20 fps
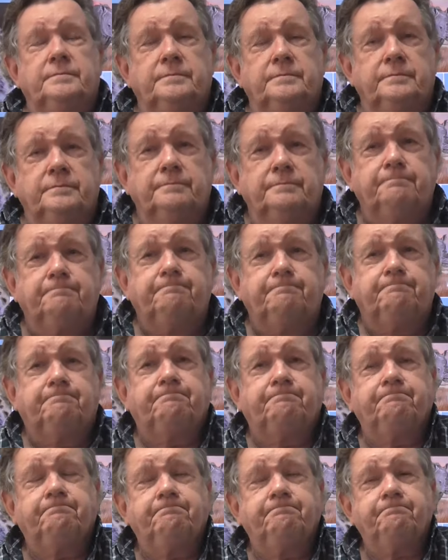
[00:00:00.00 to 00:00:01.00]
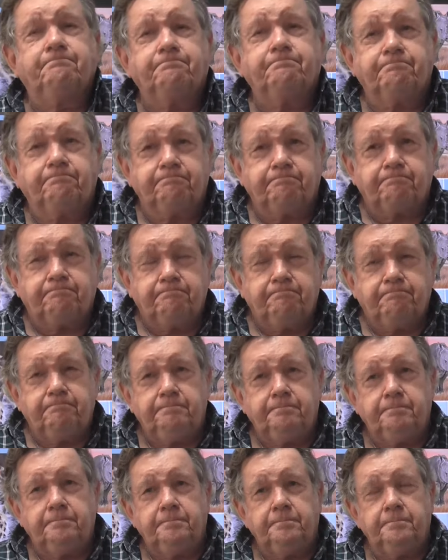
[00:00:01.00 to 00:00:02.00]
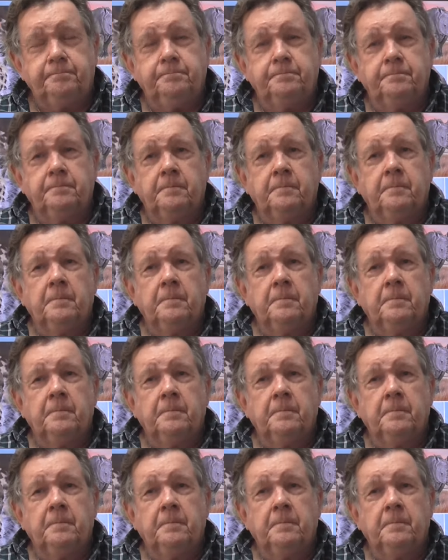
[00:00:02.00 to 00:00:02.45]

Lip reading: (silence)